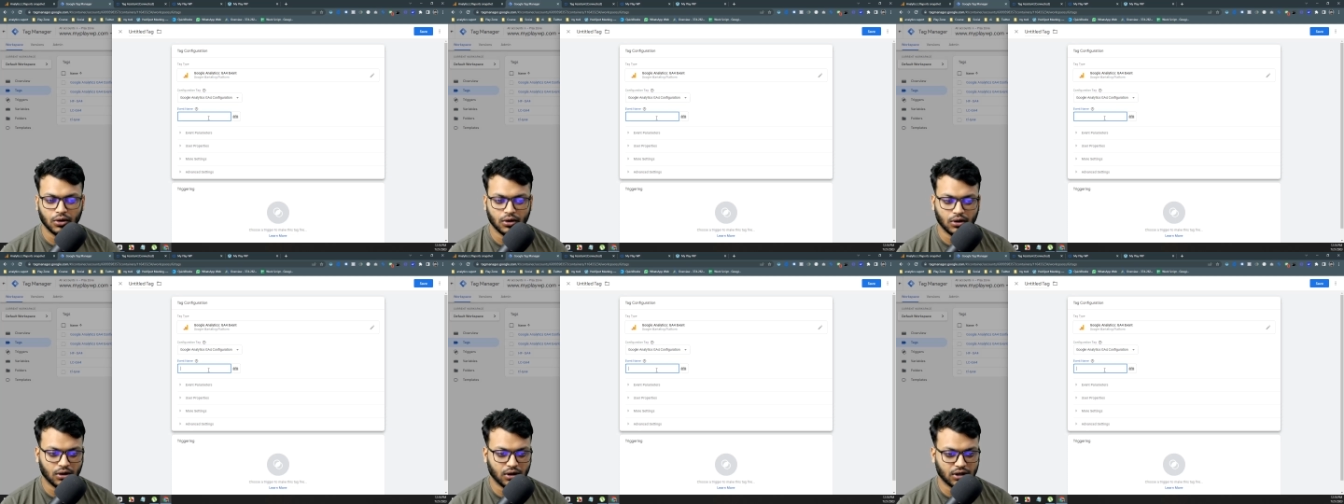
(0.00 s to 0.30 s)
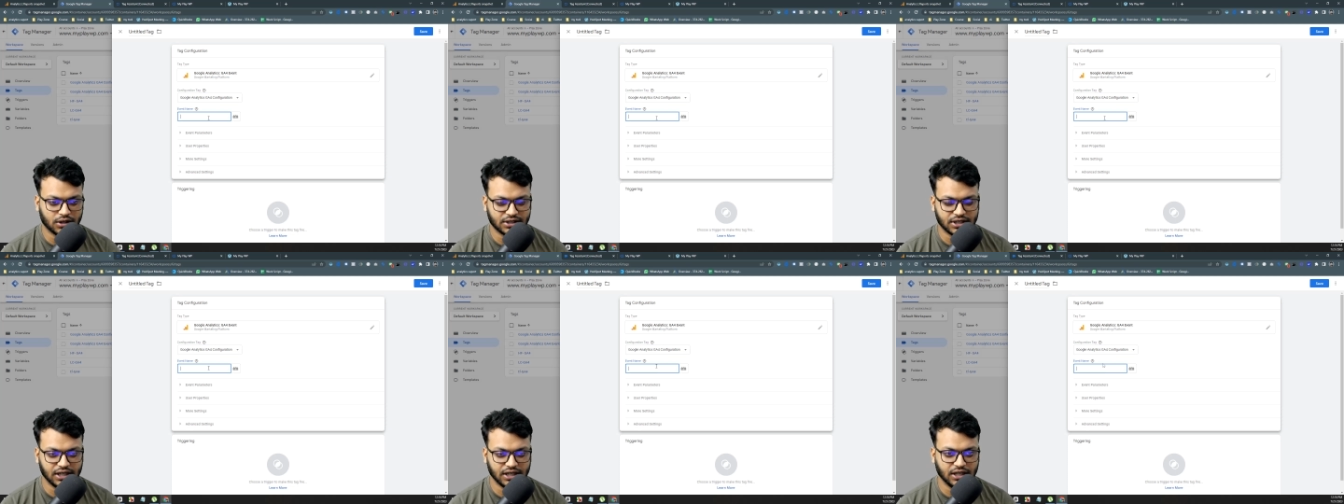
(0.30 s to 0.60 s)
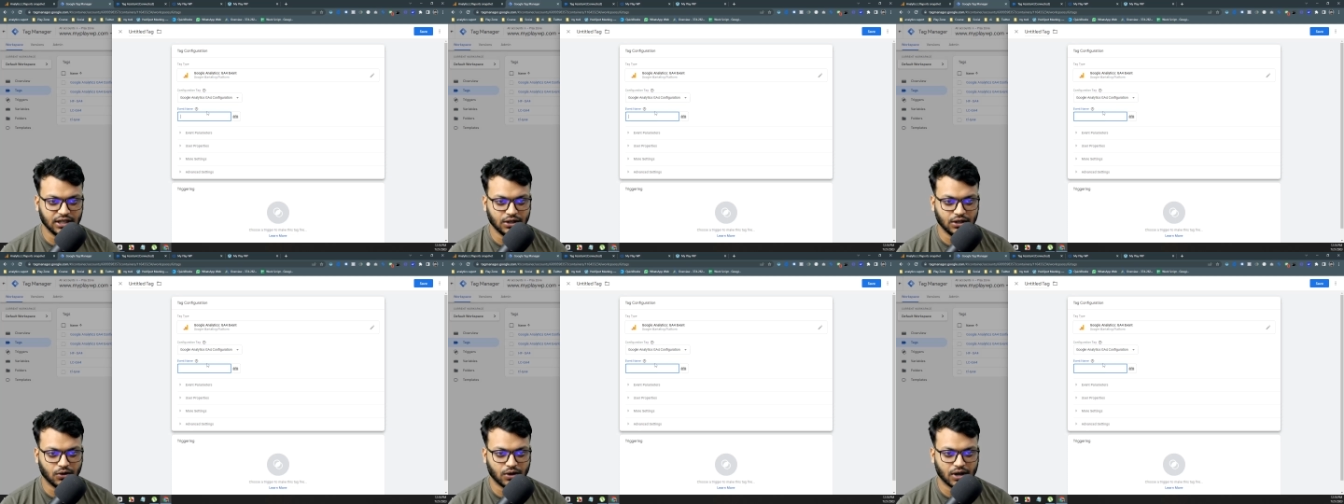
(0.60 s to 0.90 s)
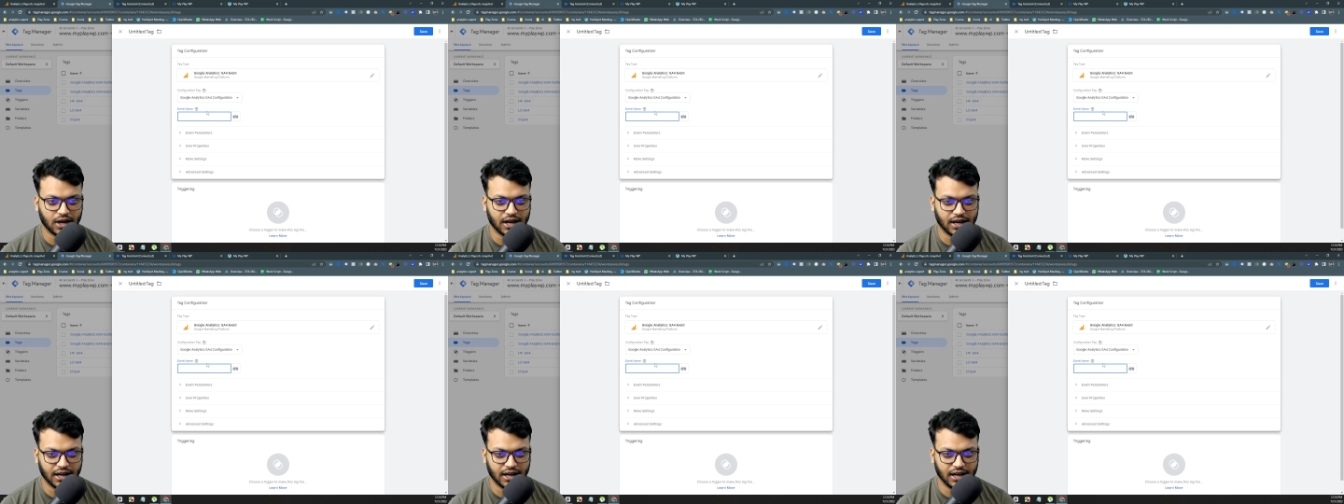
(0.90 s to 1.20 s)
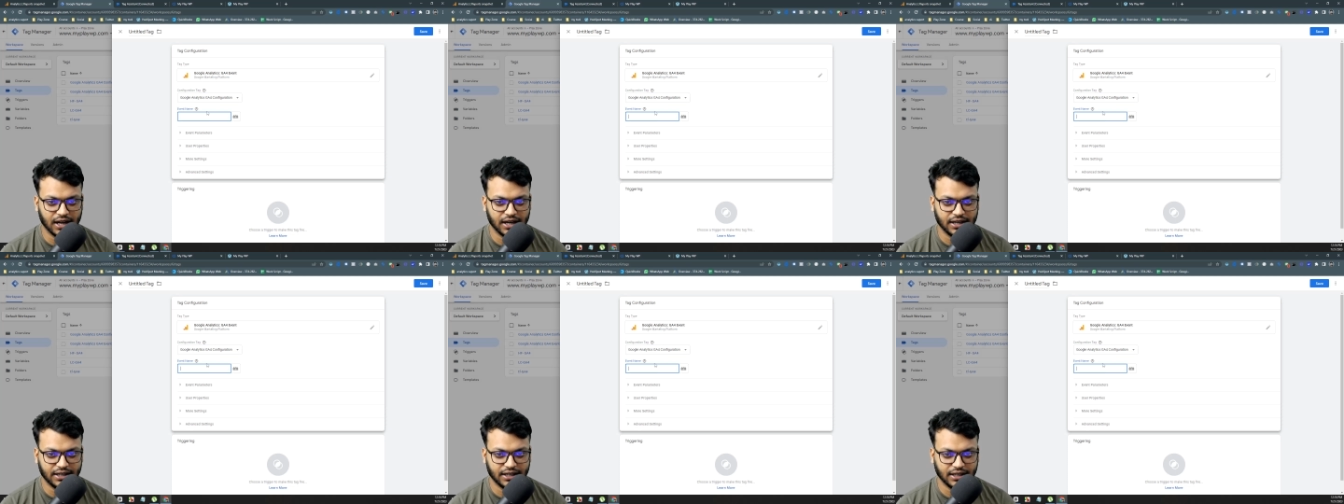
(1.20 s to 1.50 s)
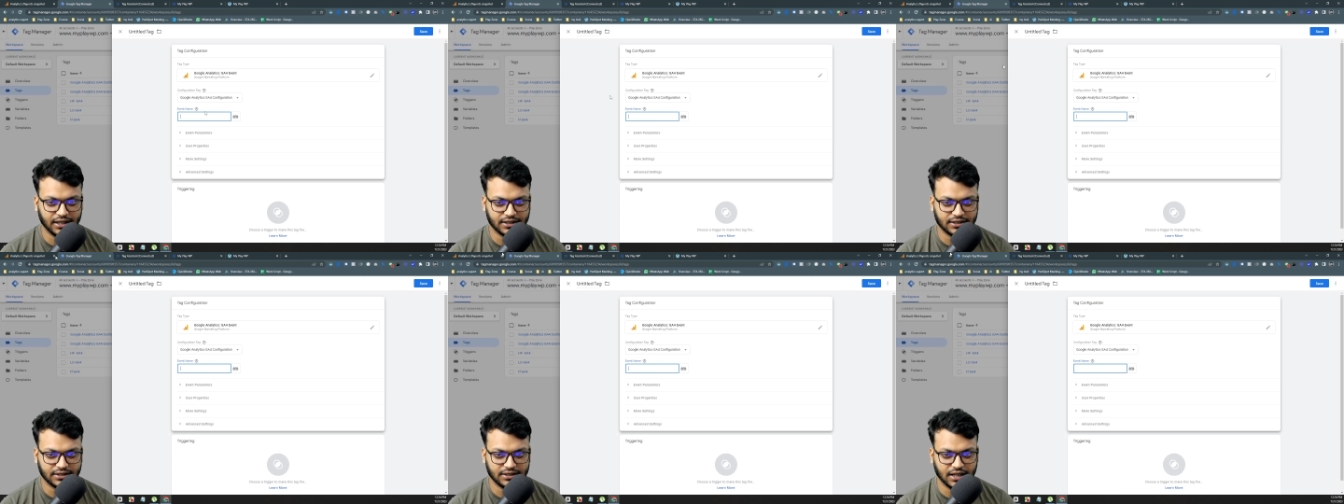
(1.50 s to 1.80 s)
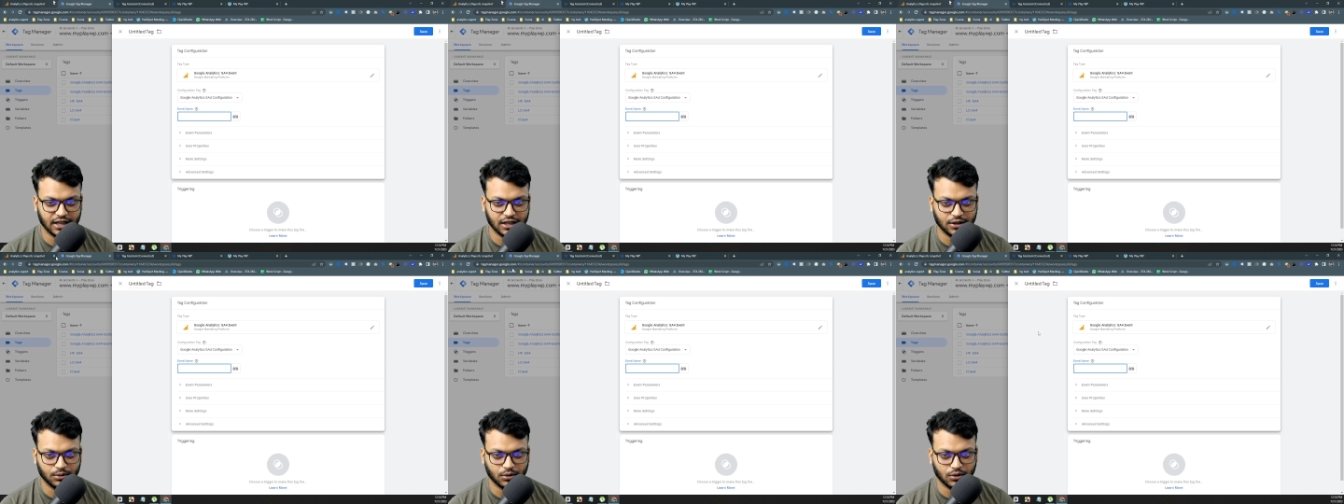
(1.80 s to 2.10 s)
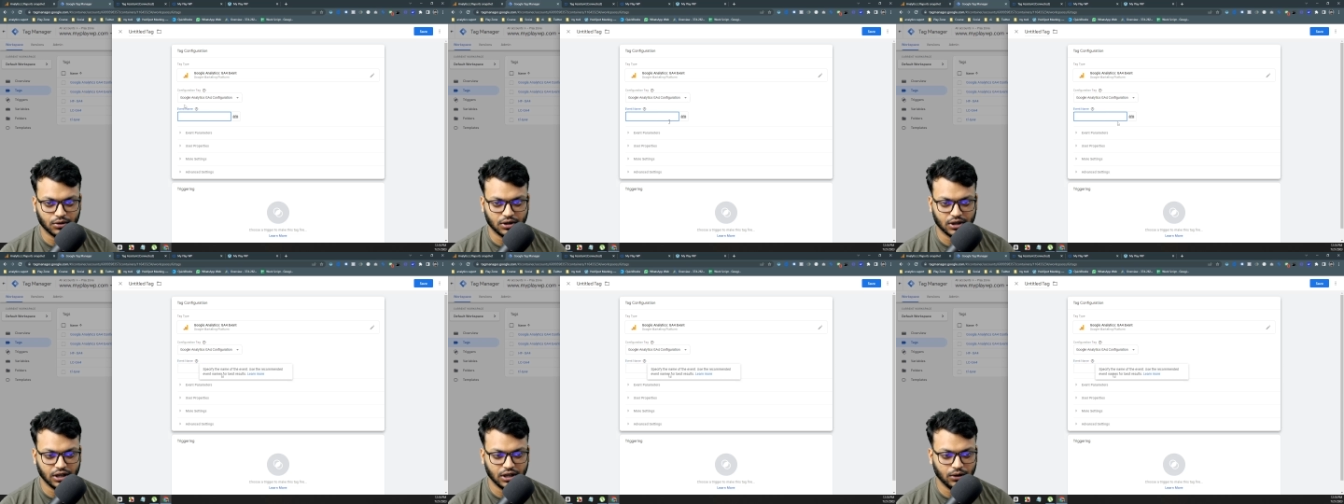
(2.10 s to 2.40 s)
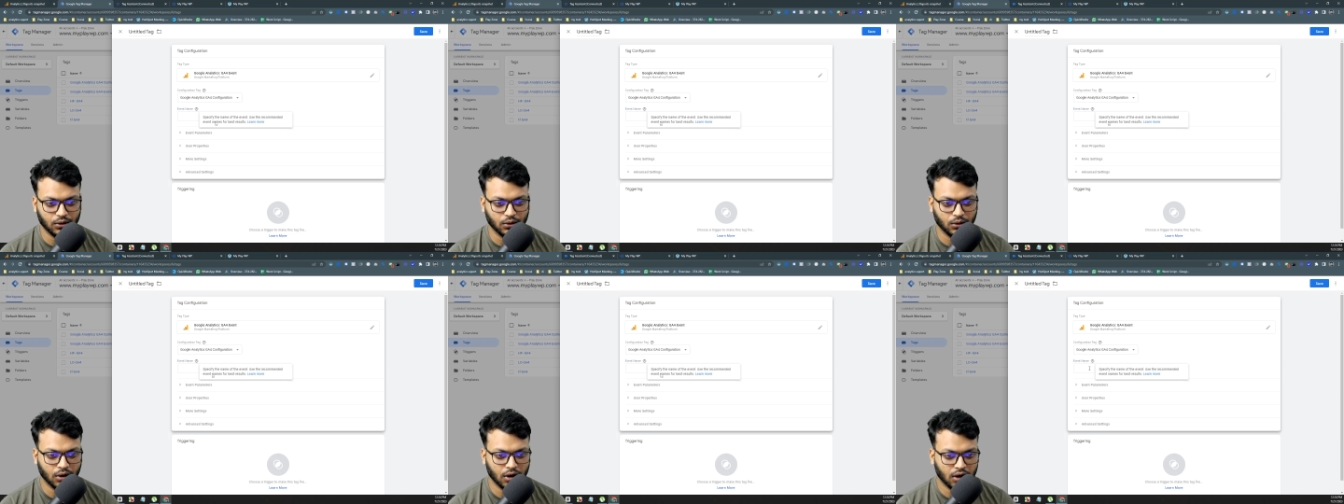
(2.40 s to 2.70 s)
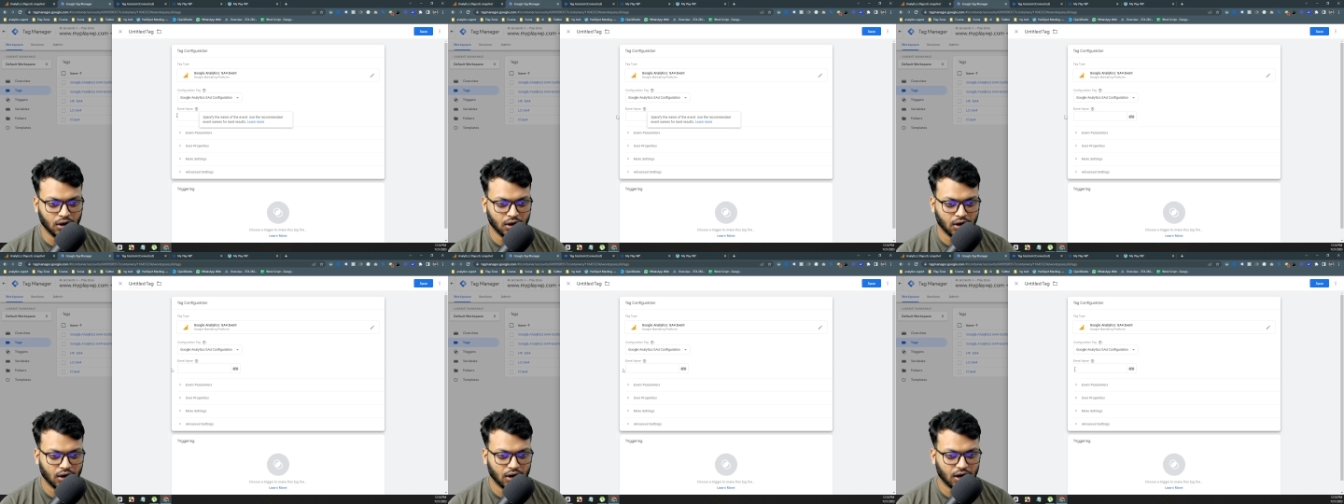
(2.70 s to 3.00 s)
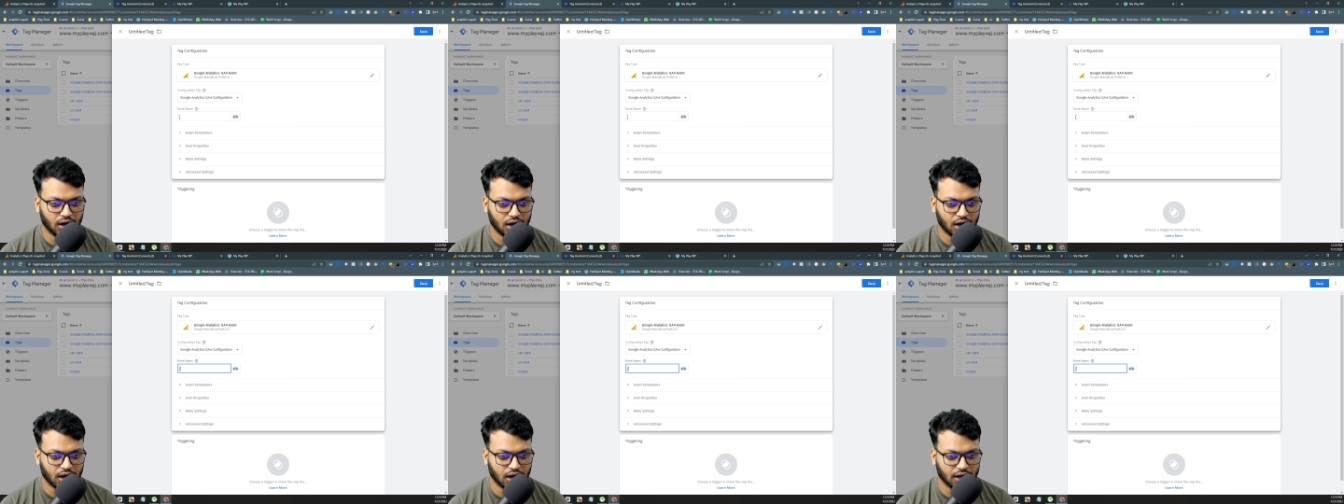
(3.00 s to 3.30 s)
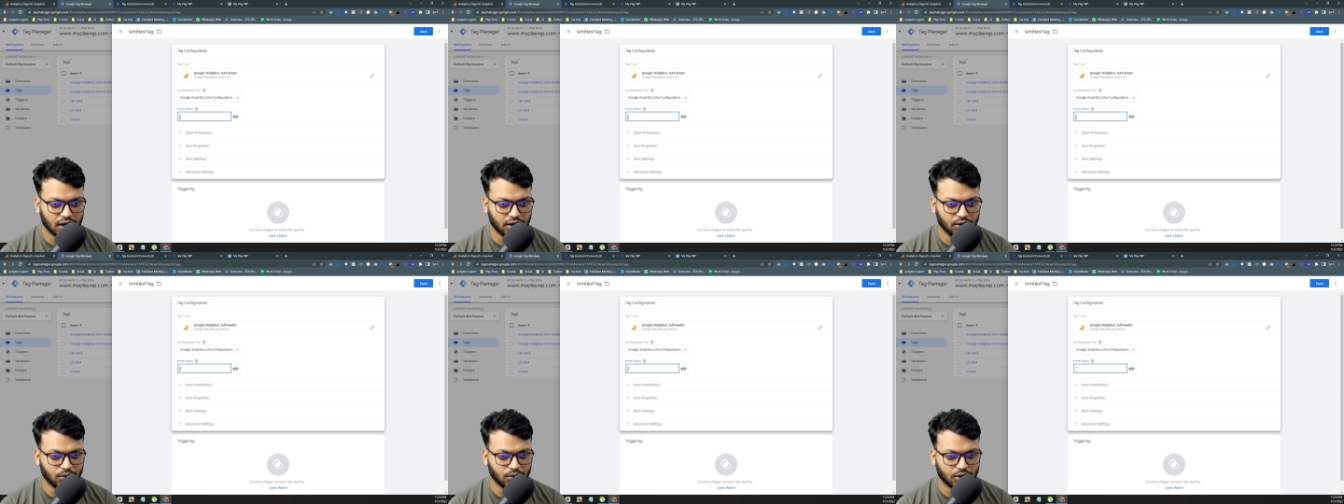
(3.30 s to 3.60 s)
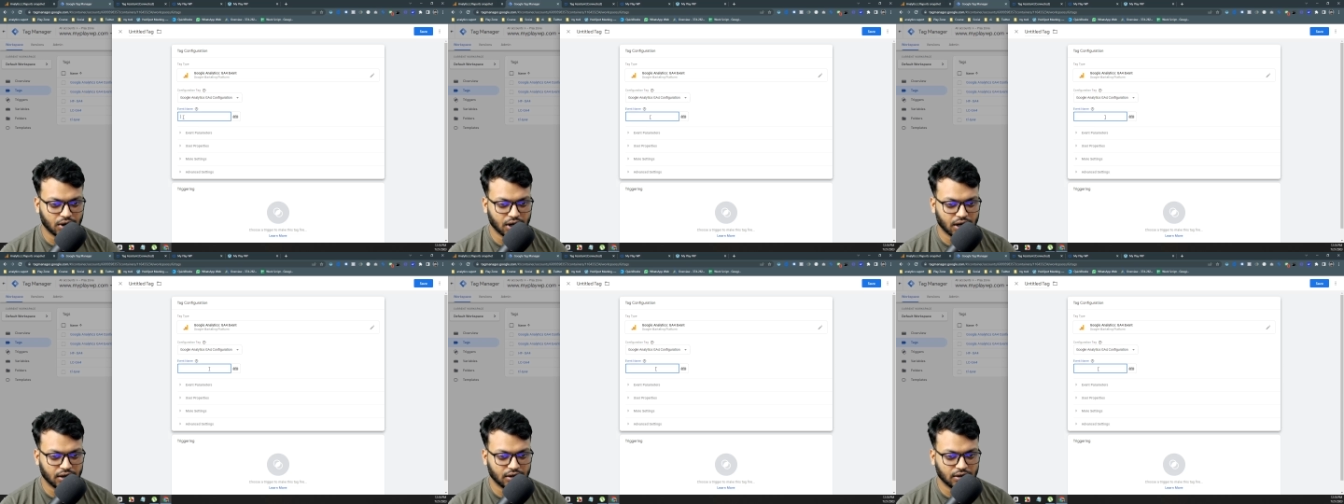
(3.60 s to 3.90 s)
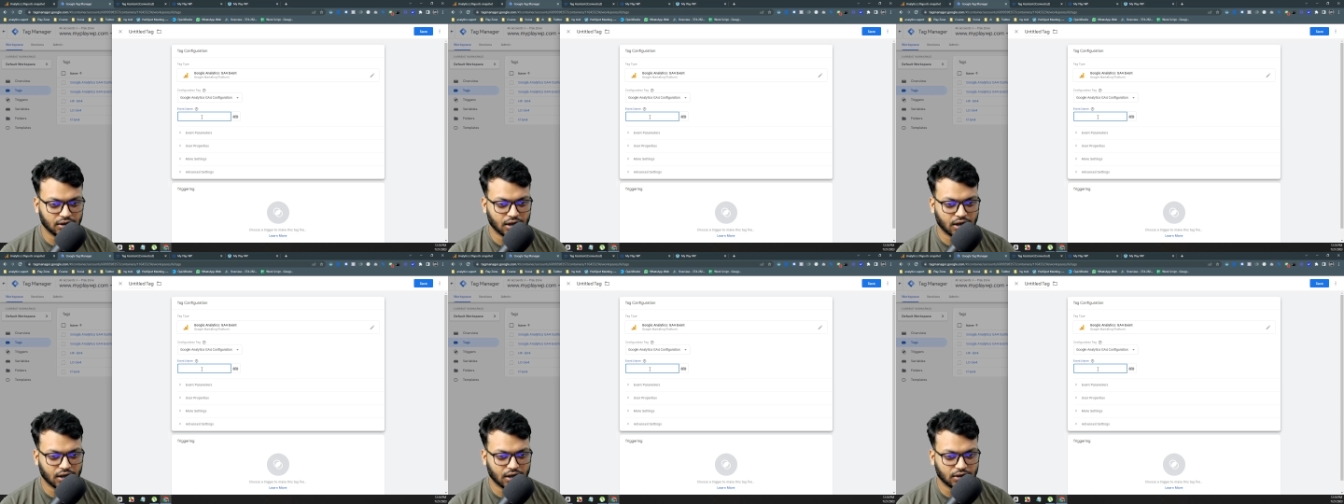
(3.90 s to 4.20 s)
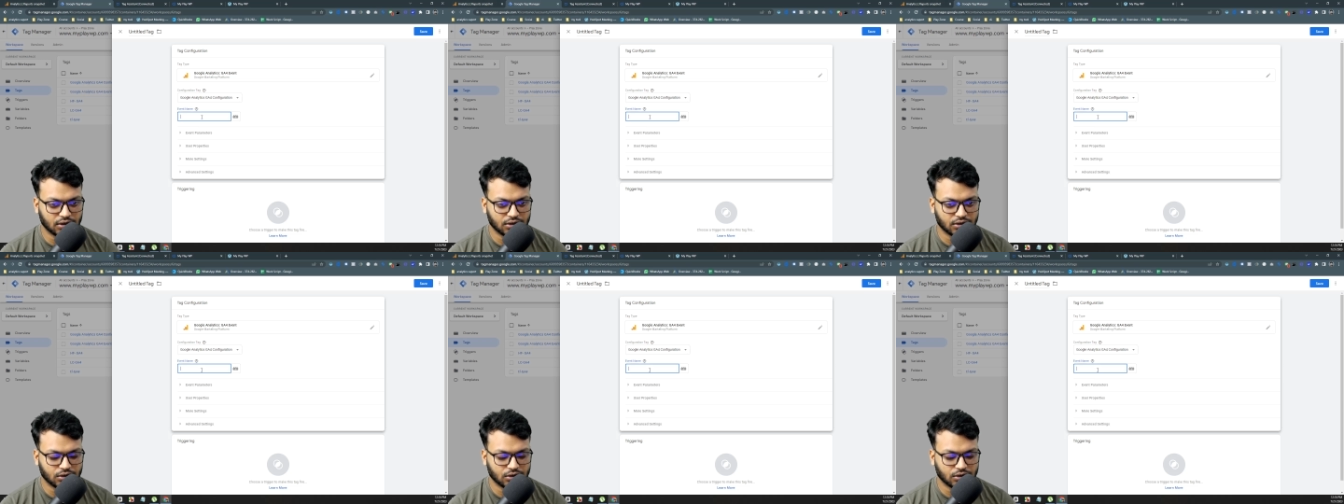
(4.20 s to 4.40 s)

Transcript: uh, see in your analytics dashboard you uh, you can uh,